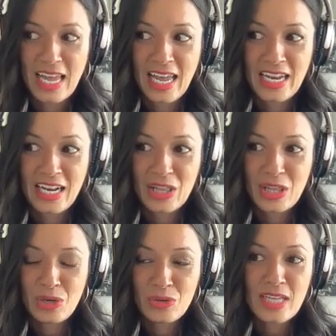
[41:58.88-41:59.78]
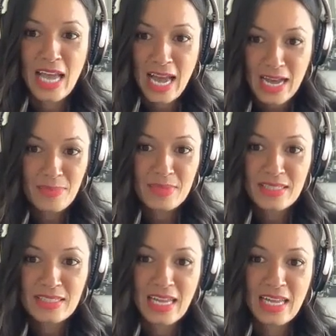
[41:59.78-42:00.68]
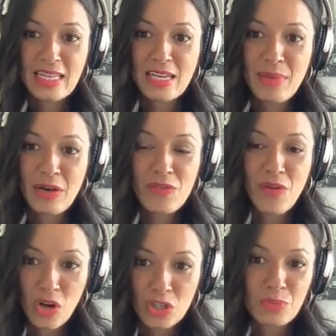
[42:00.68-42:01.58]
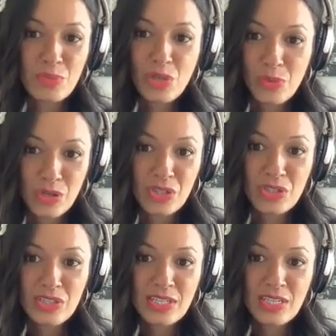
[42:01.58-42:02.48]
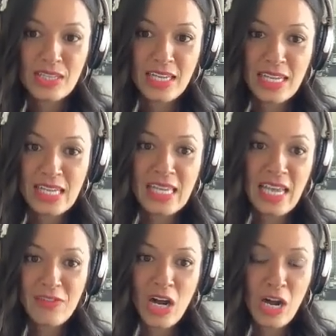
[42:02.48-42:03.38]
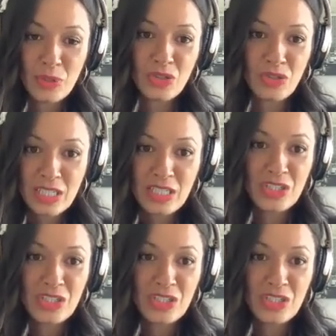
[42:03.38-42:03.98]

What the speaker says: And those apps and the amount of entrepreneurs that he gave an opportunity